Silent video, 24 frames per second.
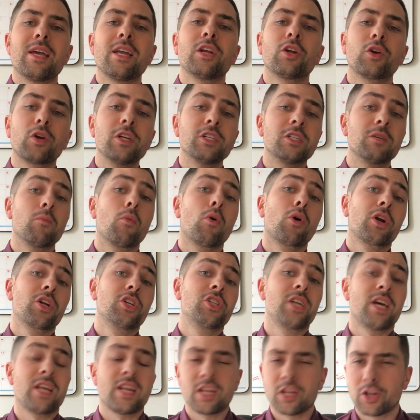increase in mortgage
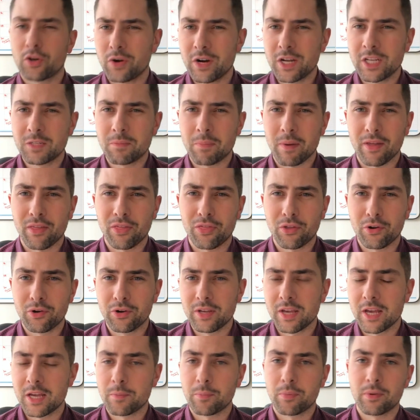debt increased by
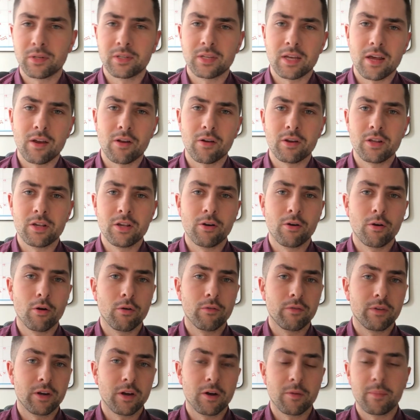38% on a
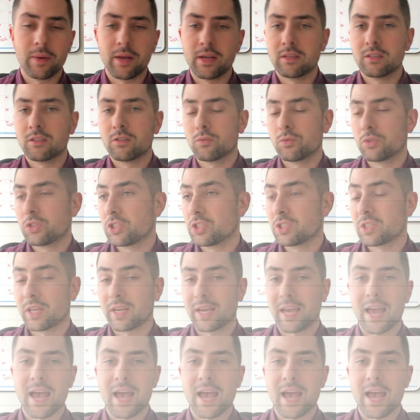year-over-year basis, which is just like